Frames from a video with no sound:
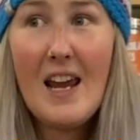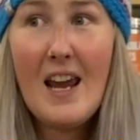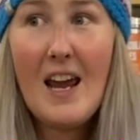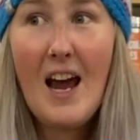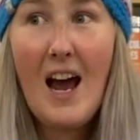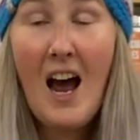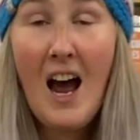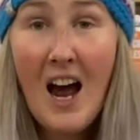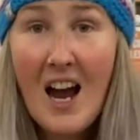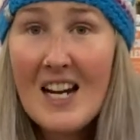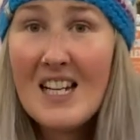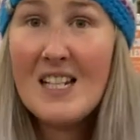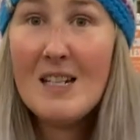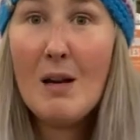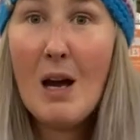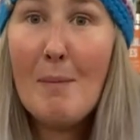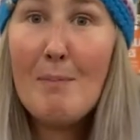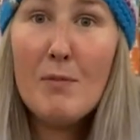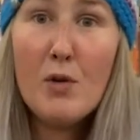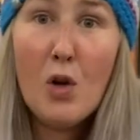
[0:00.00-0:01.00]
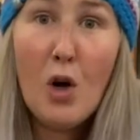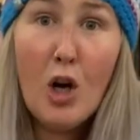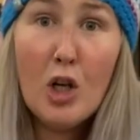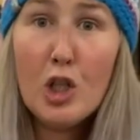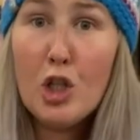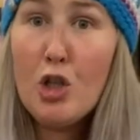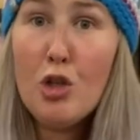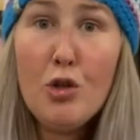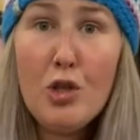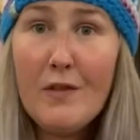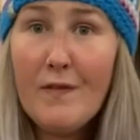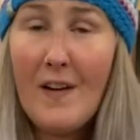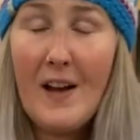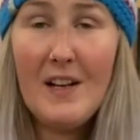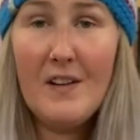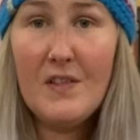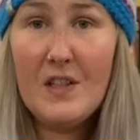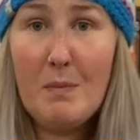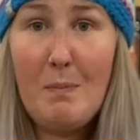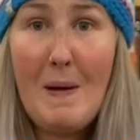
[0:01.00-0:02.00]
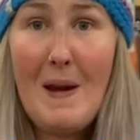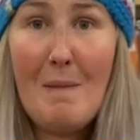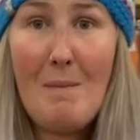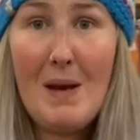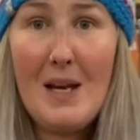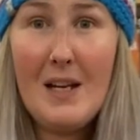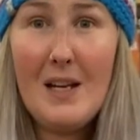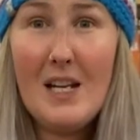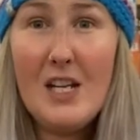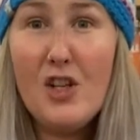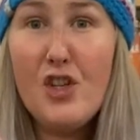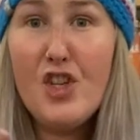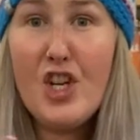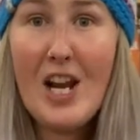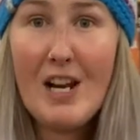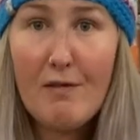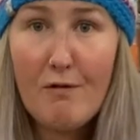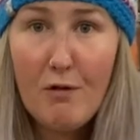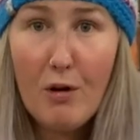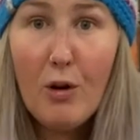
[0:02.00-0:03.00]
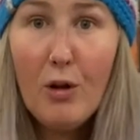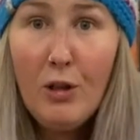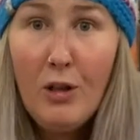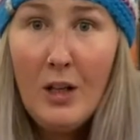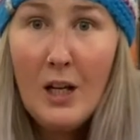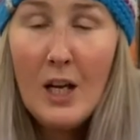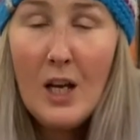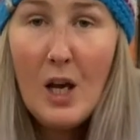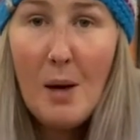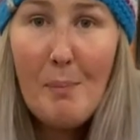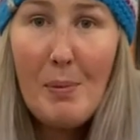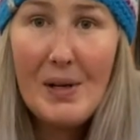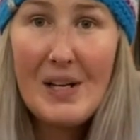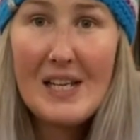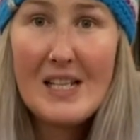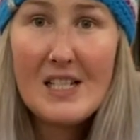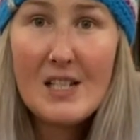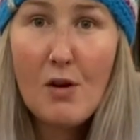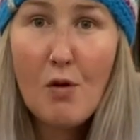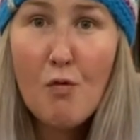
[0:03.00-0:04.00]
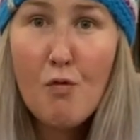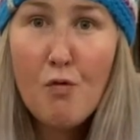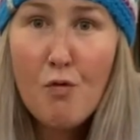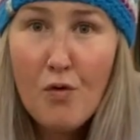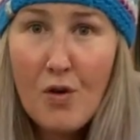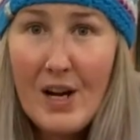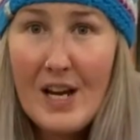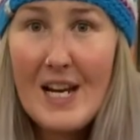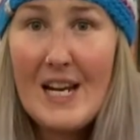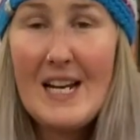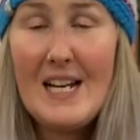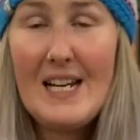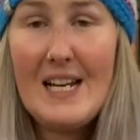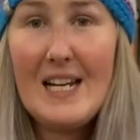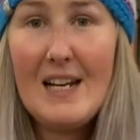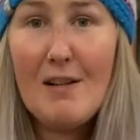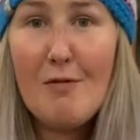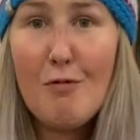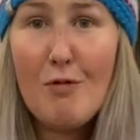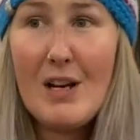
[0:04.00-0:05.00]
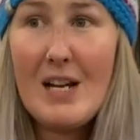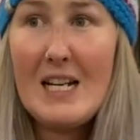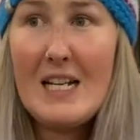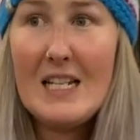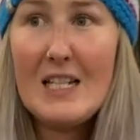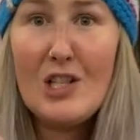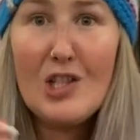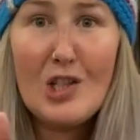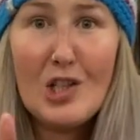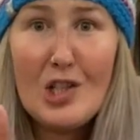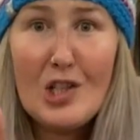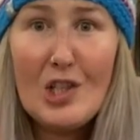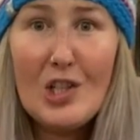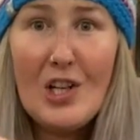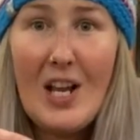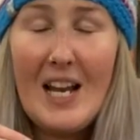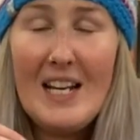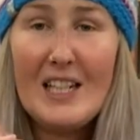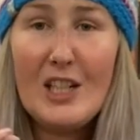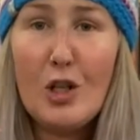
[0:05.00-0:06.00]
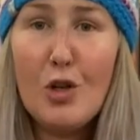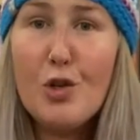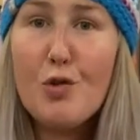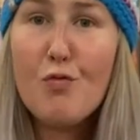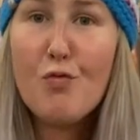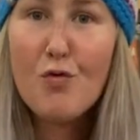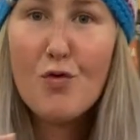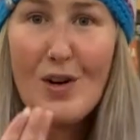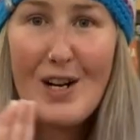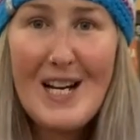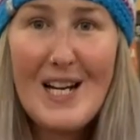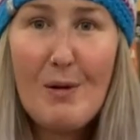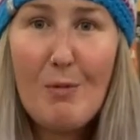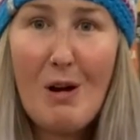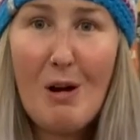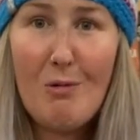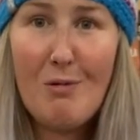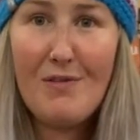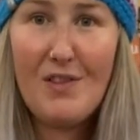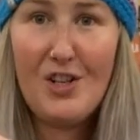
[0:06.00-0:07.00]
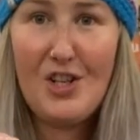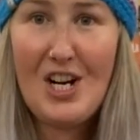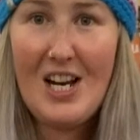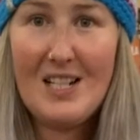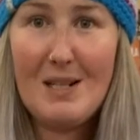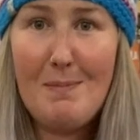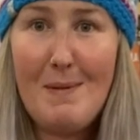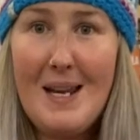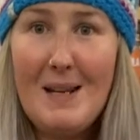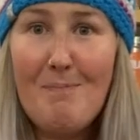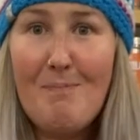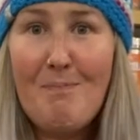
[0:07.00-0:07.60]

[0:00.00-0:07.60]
I am not a huge fan of spearmint in general, but it's really, really subtle and it goes really well with the jasmine.